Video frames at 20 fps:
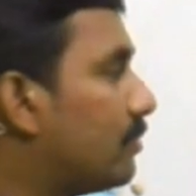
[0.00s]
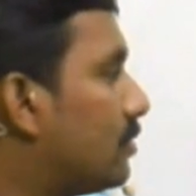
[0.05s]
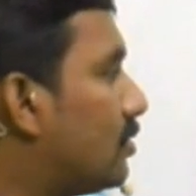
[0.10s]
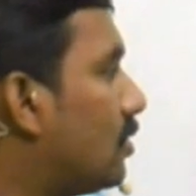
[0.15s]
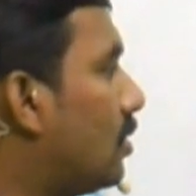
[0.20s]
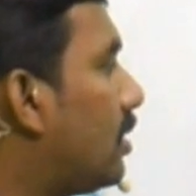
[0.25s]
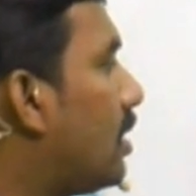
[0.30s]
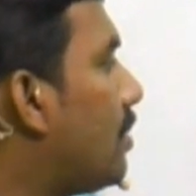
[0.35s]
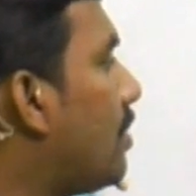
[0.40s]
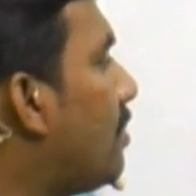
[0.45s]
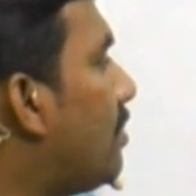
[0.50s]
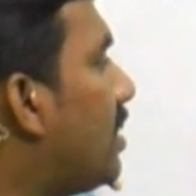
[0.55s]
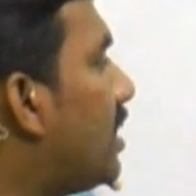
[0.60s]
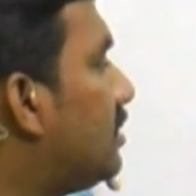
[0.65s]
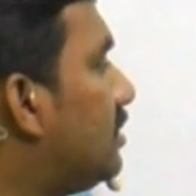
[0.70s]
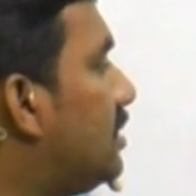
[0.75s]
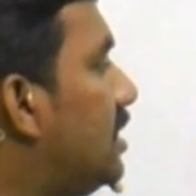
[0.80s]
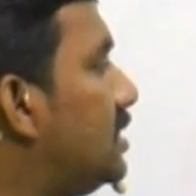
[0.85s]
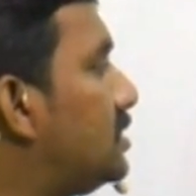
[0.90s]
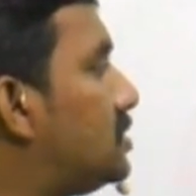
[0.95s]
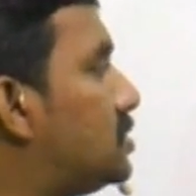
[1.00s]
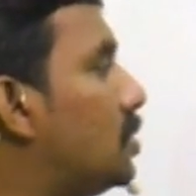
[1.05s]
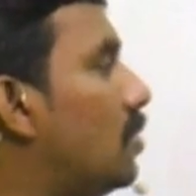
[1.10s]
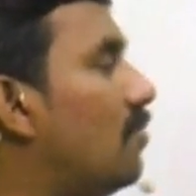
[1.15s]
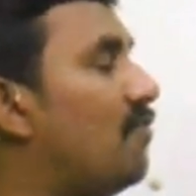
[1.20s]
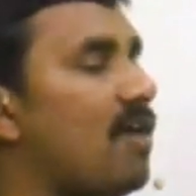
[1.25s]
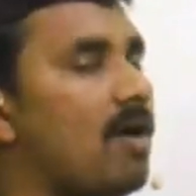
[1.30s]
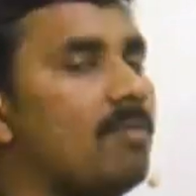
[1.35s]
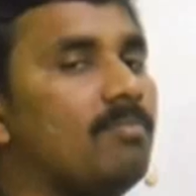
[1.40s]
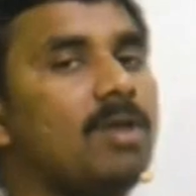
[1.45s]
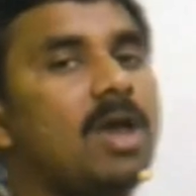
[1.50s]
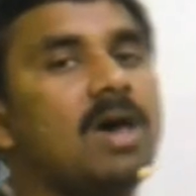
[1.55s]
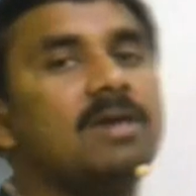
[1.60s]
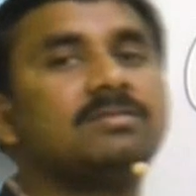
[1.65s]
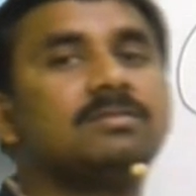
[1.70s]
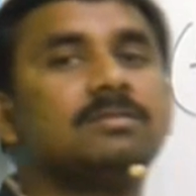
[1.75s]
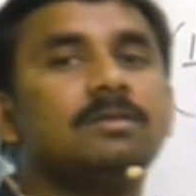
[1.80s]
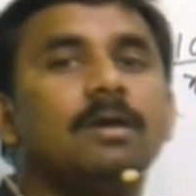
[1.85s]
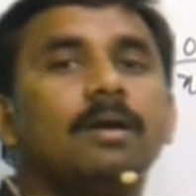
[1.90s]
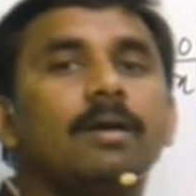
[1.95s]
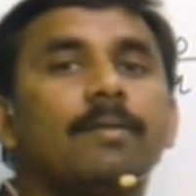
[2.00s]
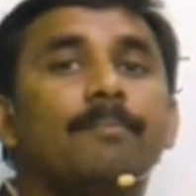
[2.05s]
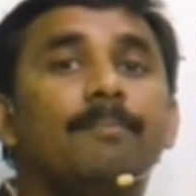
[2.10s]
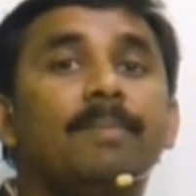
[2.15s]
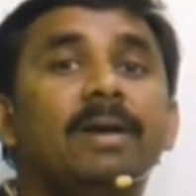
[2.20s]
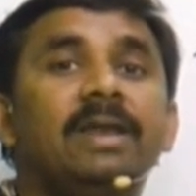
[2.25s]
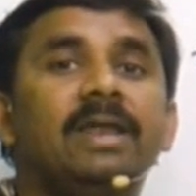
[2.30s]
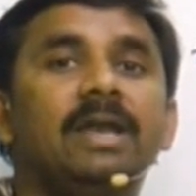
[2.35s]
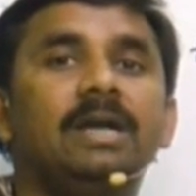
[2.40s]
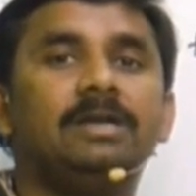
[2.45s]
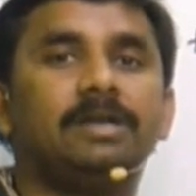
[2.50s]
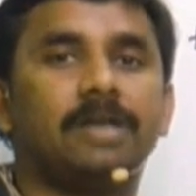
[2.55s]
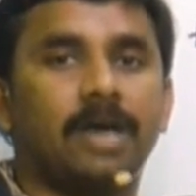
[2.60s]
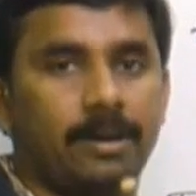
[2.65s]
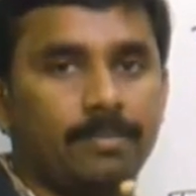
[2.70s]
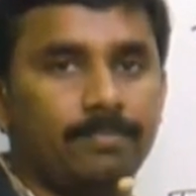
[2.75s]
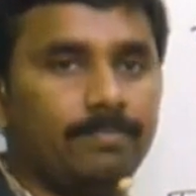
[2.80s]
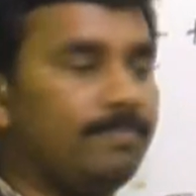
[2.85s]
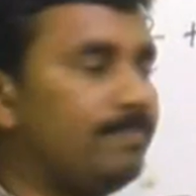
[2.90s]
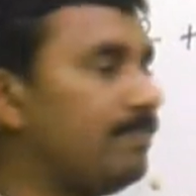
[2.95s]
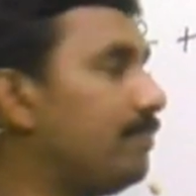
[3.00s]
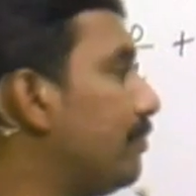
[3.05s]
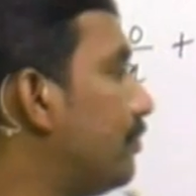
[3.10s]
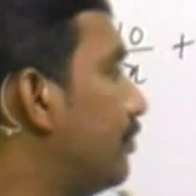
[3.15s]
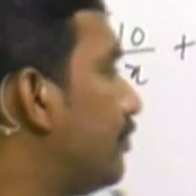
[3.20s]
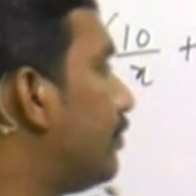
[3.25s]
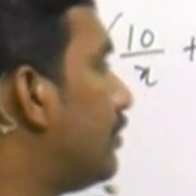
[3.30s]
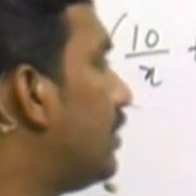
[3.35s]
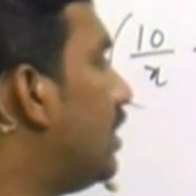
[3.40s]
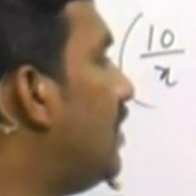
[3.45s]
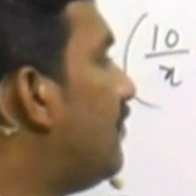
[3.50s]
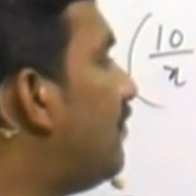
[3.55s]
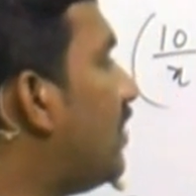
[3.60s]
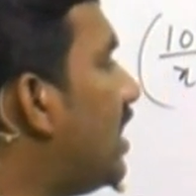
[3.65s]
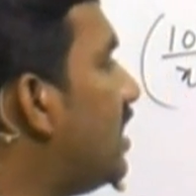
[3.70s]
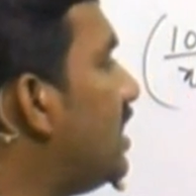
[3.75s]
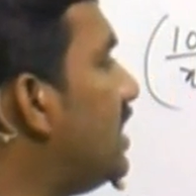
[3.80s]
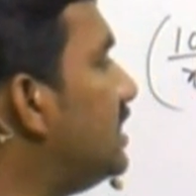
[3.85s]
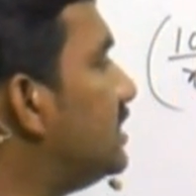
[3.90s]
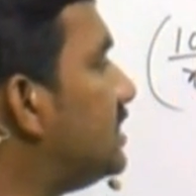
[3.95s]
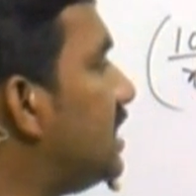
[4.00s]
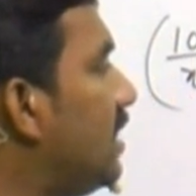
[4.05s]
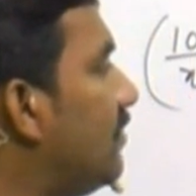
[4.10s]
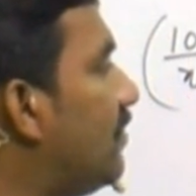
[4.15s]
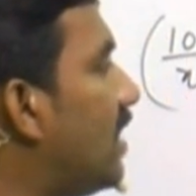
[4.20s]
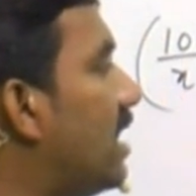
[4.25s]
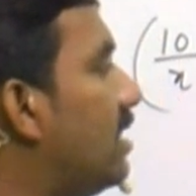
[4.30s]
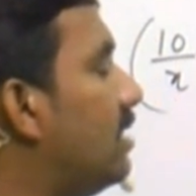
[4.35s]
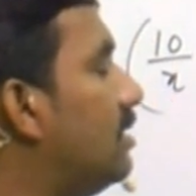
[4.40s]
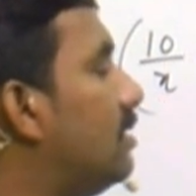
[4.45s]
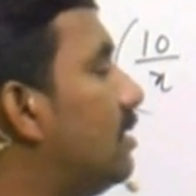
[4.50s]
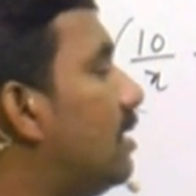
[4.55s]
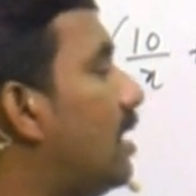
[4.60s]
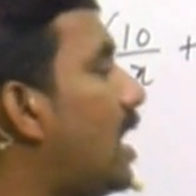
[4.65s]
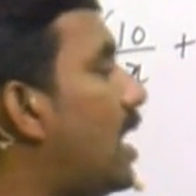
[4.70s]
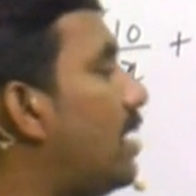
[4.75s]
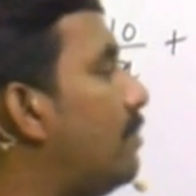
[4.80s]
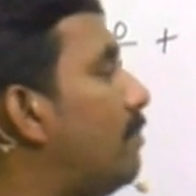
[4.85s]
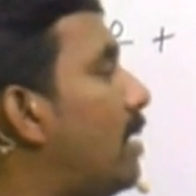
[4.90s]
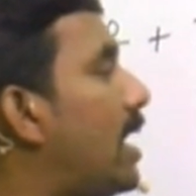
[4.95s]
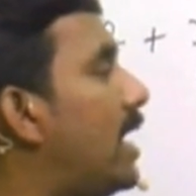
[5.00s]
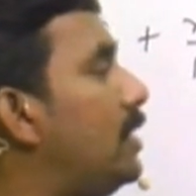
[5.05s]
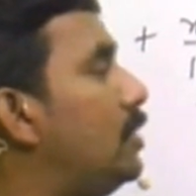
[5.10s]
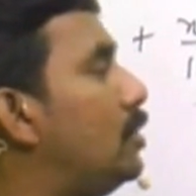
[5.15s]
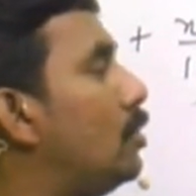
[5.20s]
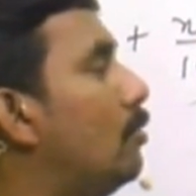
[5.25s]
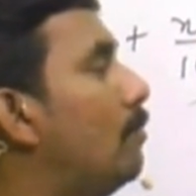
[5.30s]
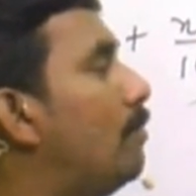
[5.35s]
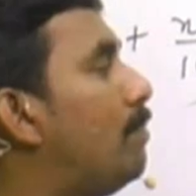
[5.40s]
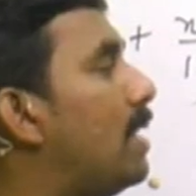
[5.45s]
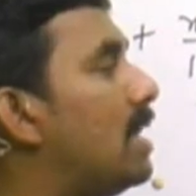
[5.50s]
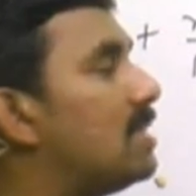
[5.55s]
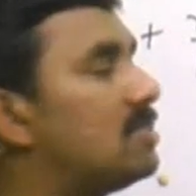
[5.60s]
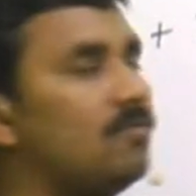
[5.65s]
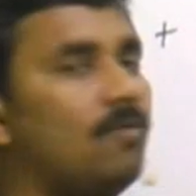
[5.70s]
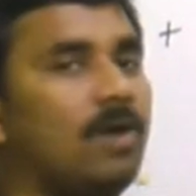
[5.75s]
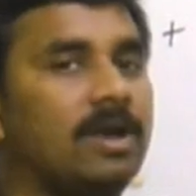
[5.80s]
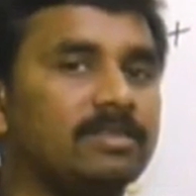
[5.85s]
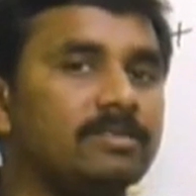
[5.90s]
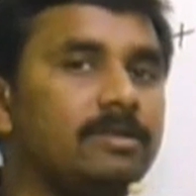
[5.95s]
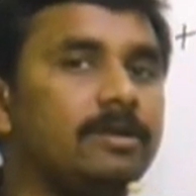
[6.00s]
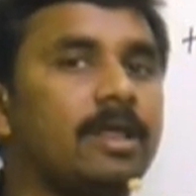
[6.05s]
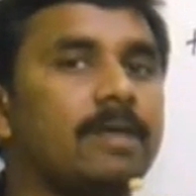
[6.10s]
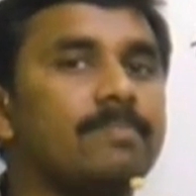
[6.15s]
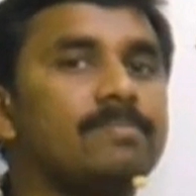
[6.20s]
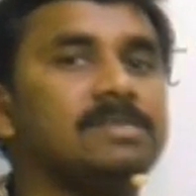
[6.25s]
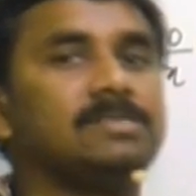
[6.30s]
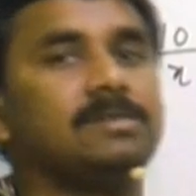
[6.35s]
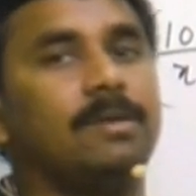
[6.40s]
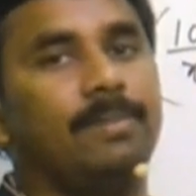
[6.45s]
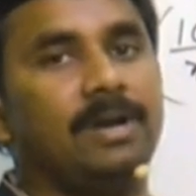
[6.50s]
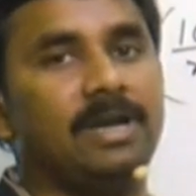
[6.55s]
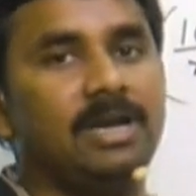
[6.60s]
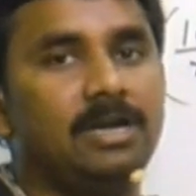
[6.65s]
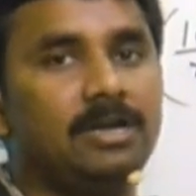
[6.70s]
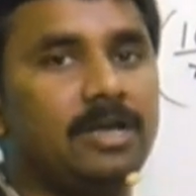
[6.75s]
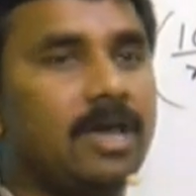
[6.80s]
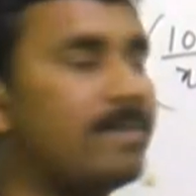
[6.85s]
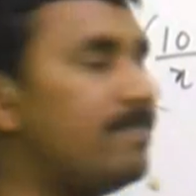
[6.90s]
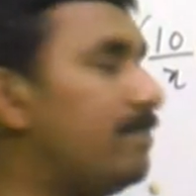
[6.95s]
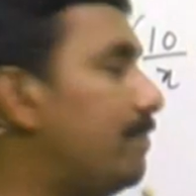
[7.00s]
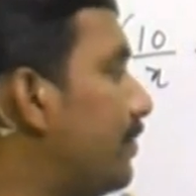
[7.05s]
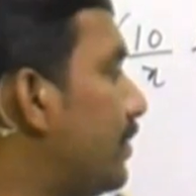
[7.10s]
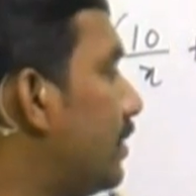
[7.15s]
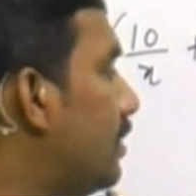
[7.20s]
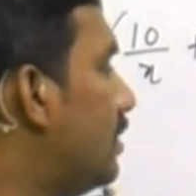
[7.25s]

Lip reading: So remember these two formulas. Middle term, if n is even, n by 2 plus 1th term is the middle term.